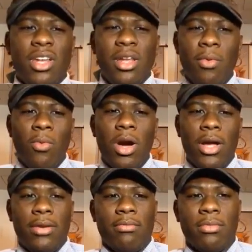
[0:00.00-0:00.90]
Number
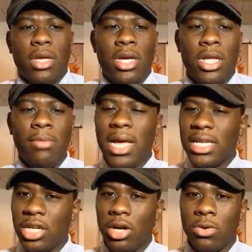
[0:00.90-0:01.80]
one, let me
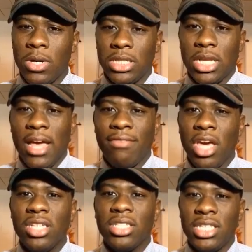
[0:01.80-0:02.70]
ask y'all a question. Have
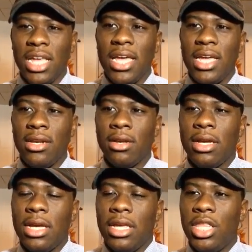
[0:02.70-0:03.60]
y'all seen
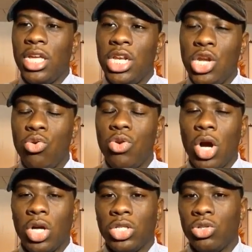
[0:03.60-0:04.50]
the new
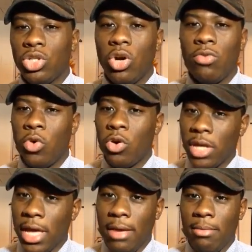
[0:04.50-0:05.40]
Naruto Storm 4
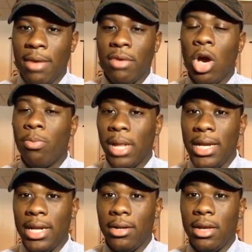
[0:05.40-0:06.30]
game? Have y'all
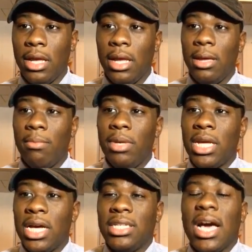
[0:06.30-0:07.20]
played it?
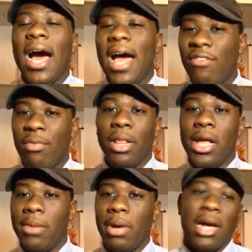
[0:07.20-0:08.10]
Because I haven't
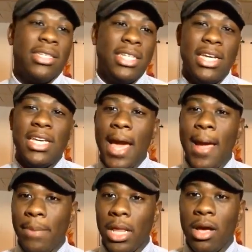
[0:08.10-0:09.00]
played it, but I've seen
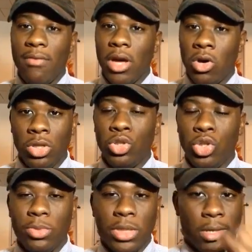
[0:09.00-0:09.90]
gameplay of it on
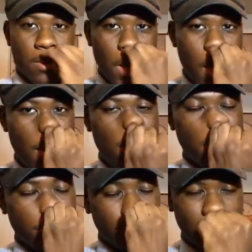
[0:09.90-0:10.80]
YouTube and stuff.
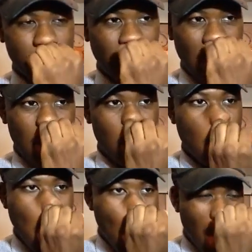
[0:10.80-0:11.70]
And, like,
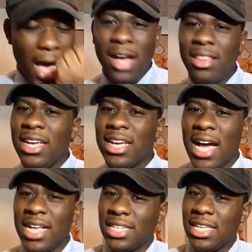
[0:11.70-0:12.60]
how the
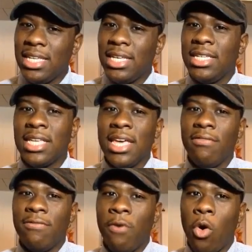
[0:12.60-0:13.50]
Akatsuki is
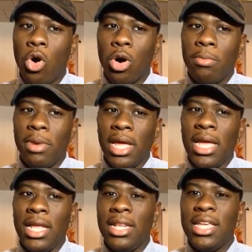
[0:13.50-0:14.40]
getting formed
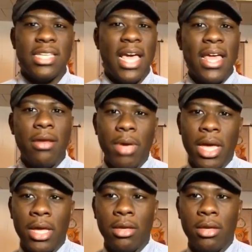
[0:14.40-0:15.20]
in this anime,